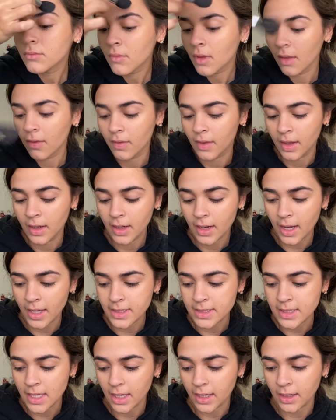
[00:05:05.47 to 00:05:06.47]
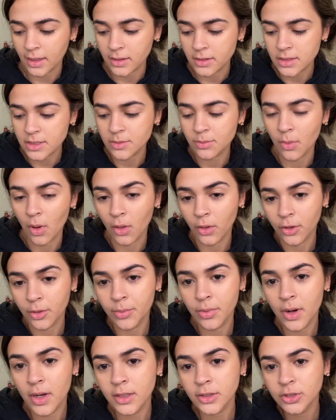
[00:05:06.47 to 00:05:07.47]
And then I take a smaller
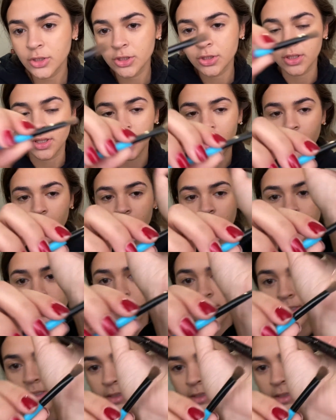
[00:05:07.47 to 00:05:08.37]
brush like this